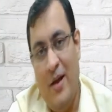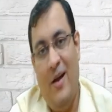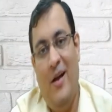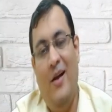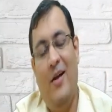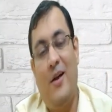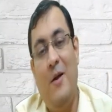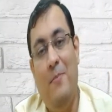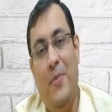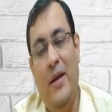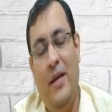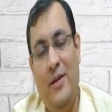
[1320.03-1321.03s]

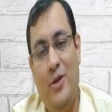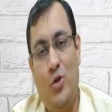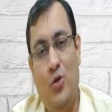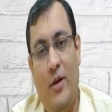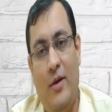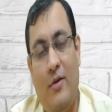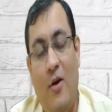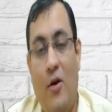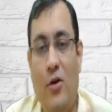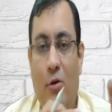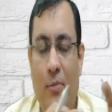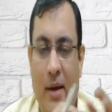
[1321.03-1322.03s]
company issuer.
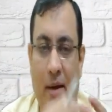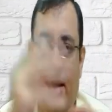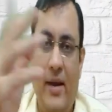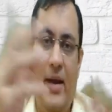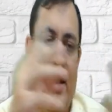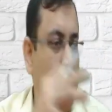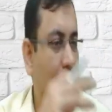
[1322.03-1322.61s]
Automatically, it